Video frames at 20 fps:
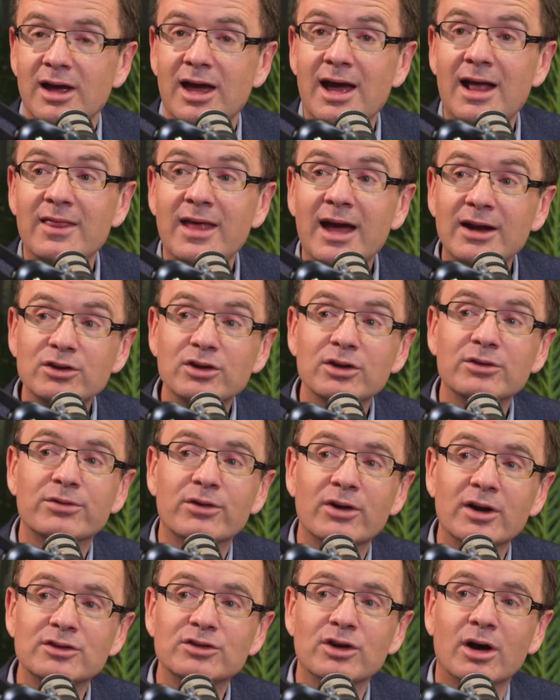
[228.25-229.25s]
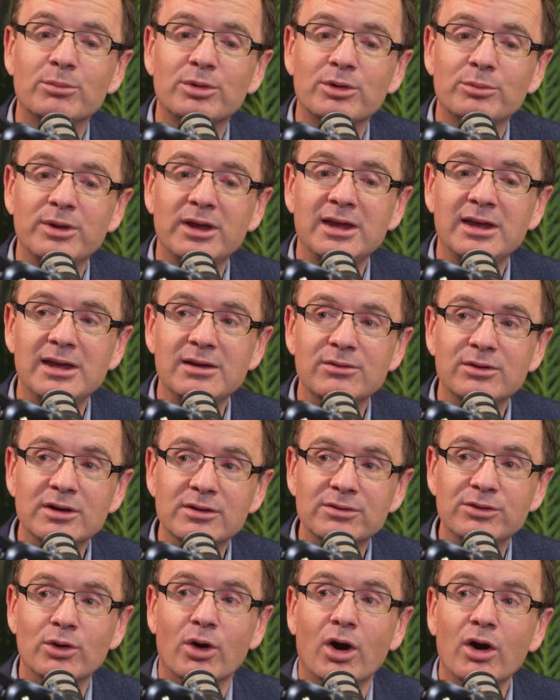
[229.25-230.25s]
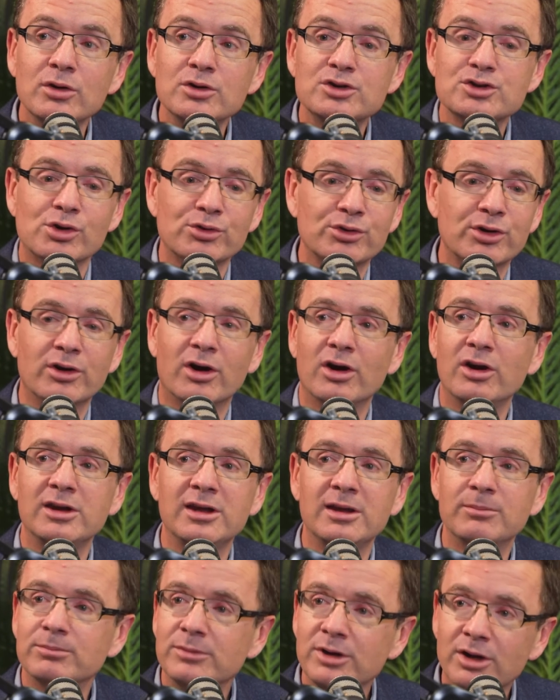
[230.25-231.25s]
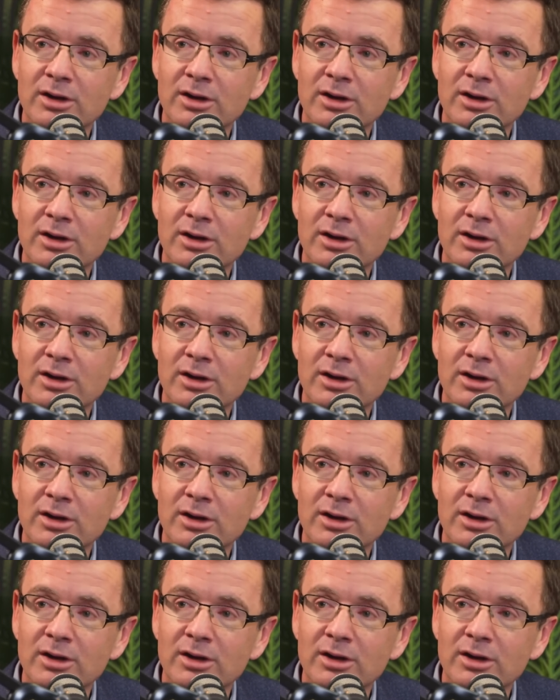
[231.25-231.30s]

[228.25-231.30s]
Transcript: And that could, for example, be even if your own children are only